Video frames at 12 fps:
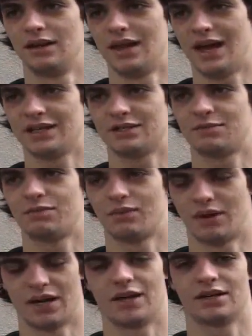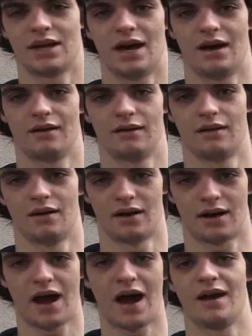that's bringing down our
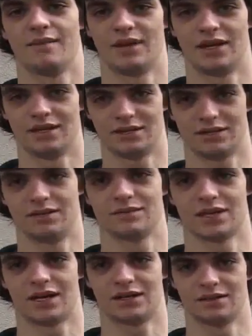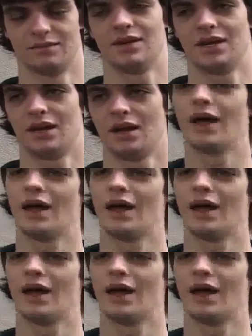economy, it seems like to me.